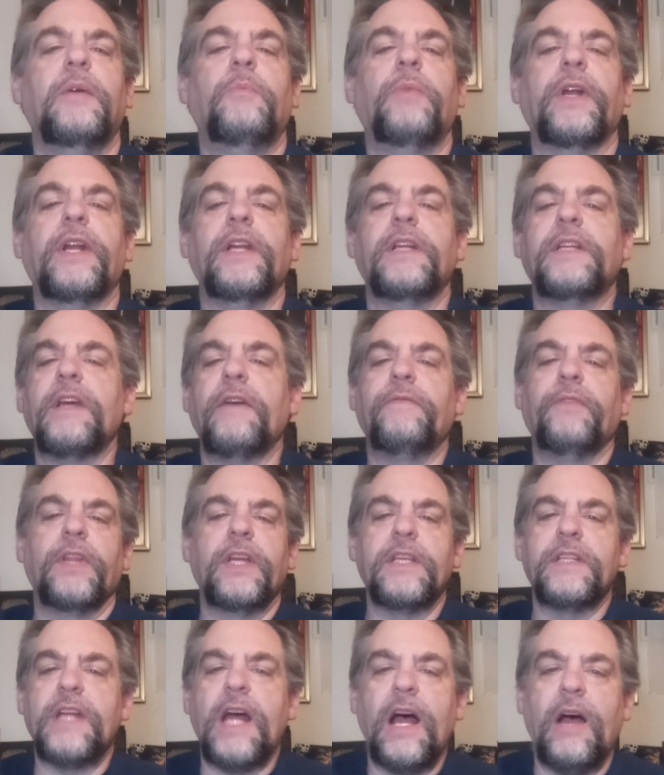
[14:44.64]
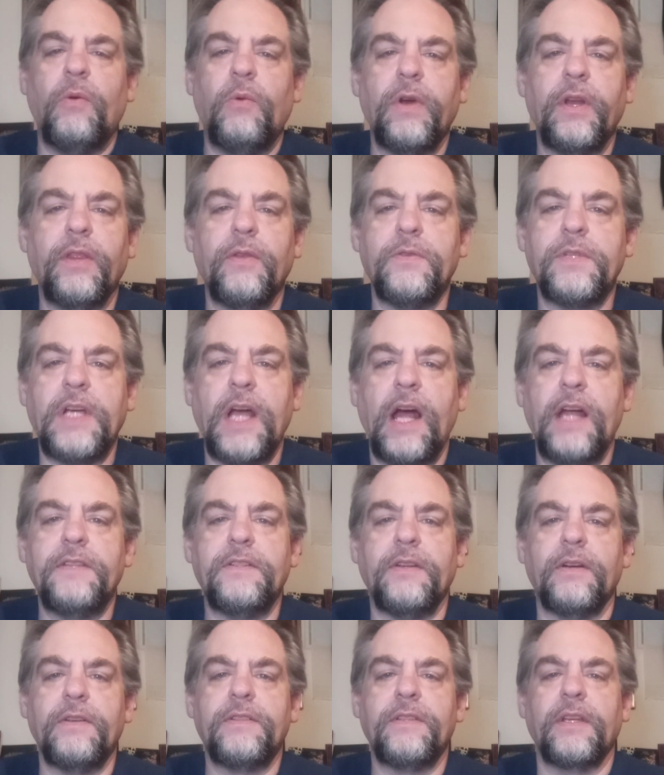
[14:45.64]
But it definitely is not one of those
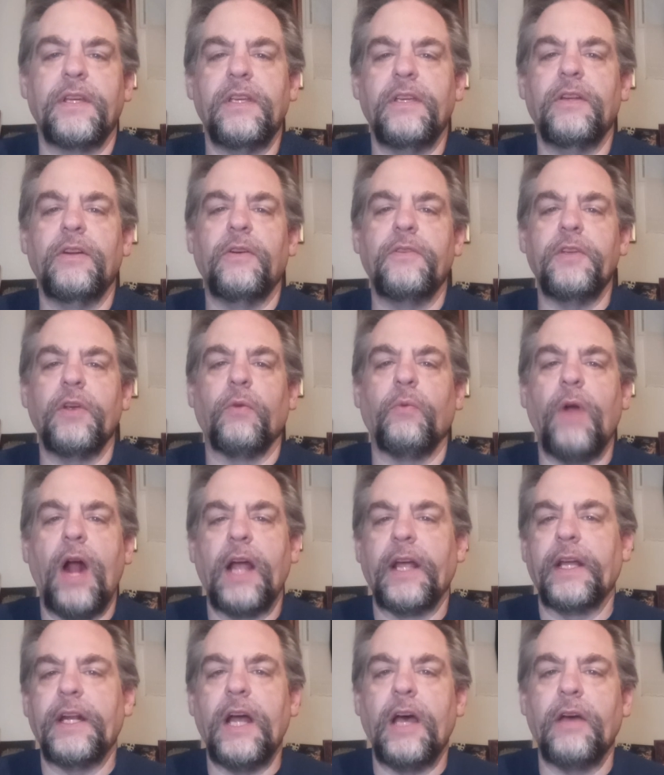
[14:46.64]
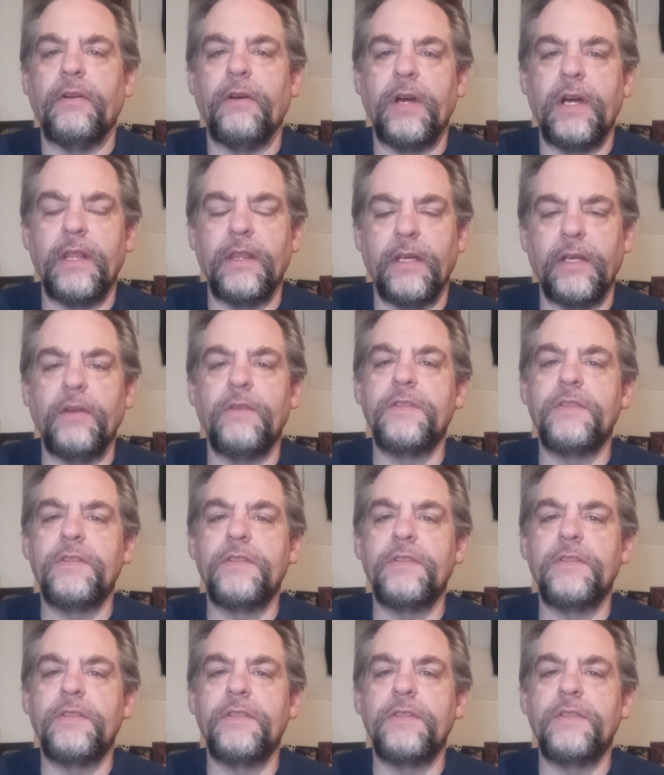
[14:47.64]
concerts that, you know, you're rocking out or anything.